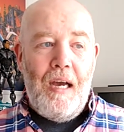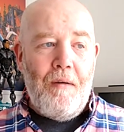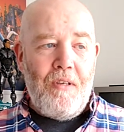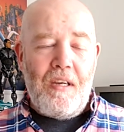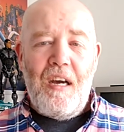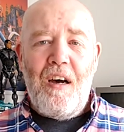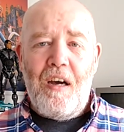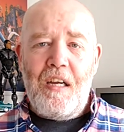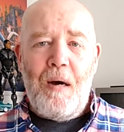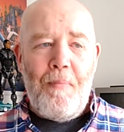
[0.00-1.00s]
I was like,
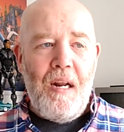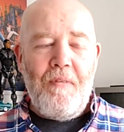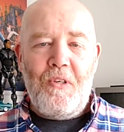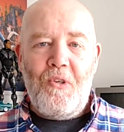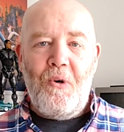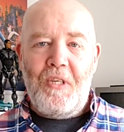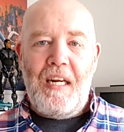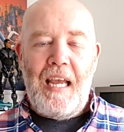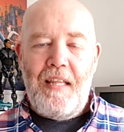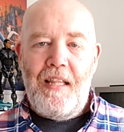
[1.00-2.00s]
oh, I can't believe the story's
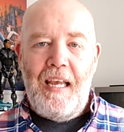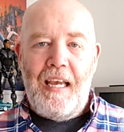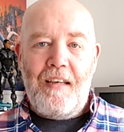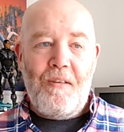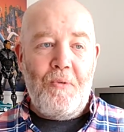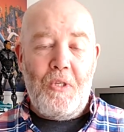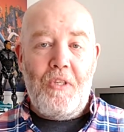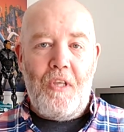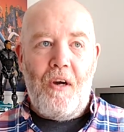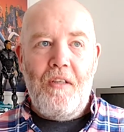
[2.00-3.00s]
going to end there. So I was
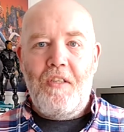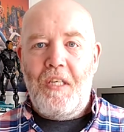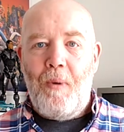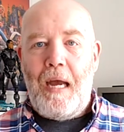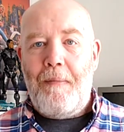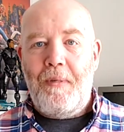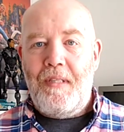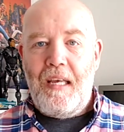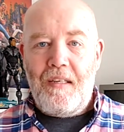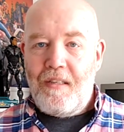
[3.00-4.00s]
just dying to see what
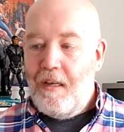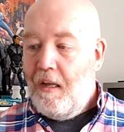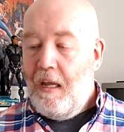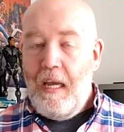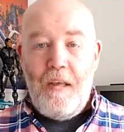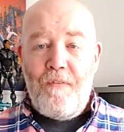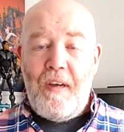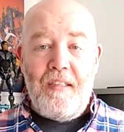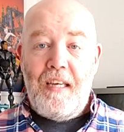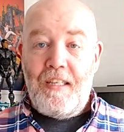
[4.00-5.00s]
happens next. It's
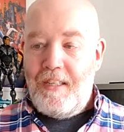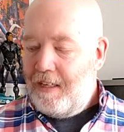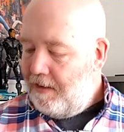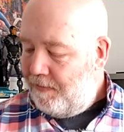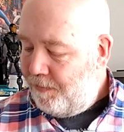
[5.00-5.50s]
fantastic.